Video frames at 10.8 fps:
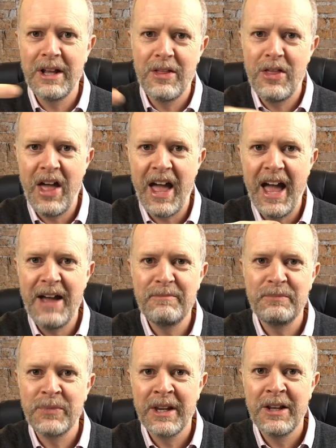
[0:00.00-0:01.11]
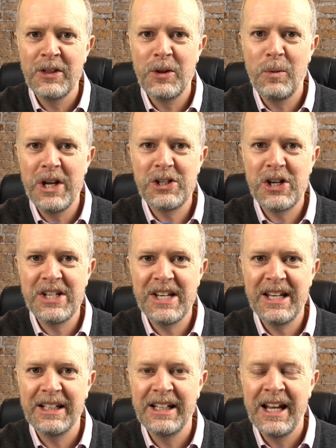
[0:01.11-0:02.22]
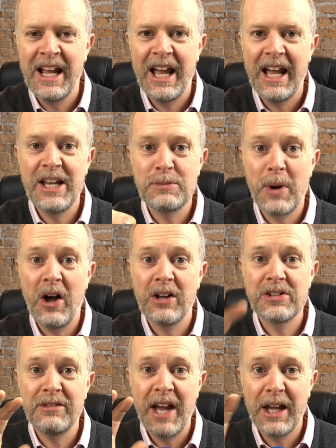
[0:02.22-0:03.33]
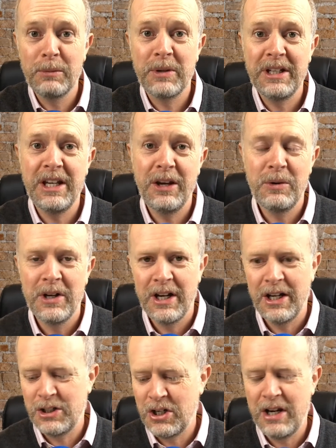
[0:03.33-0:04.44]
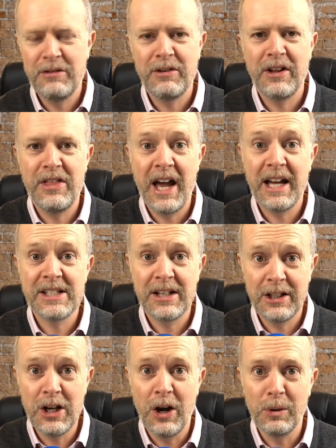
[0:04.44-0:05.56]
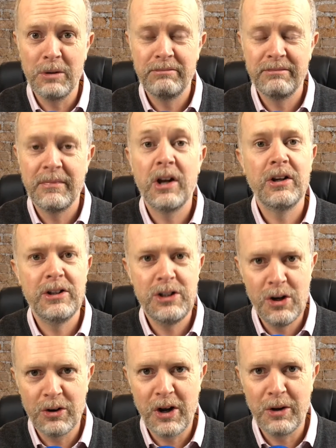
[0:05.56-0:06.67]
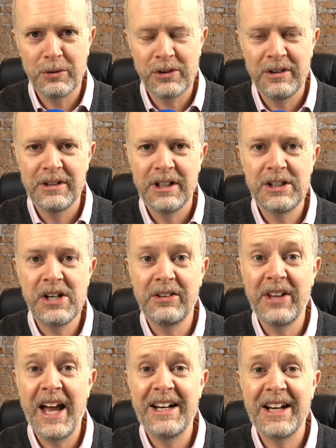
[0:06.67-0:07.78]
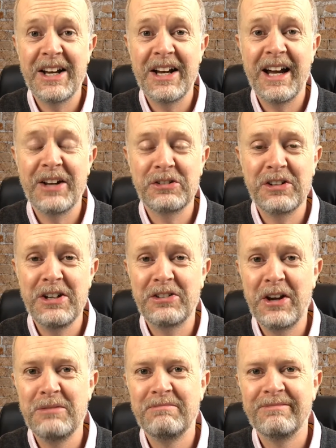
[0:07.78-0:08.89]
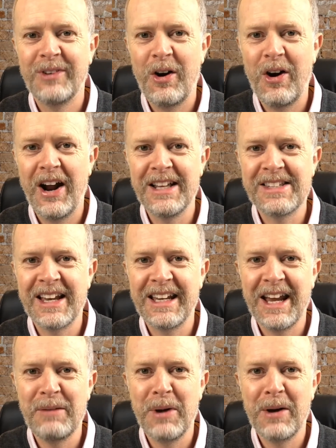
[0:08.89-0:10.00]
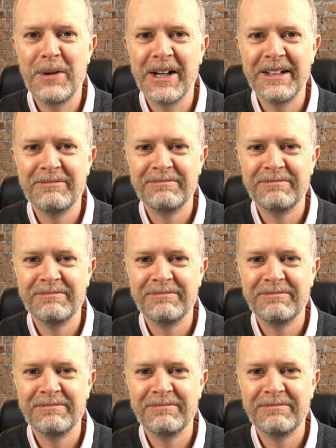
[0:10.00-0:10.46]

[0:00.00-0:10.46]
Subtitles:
There, the Whichisit is part of helping you achieve that goal, your goals. Until then, I'll see you soon. All right, take care. Bye-bye.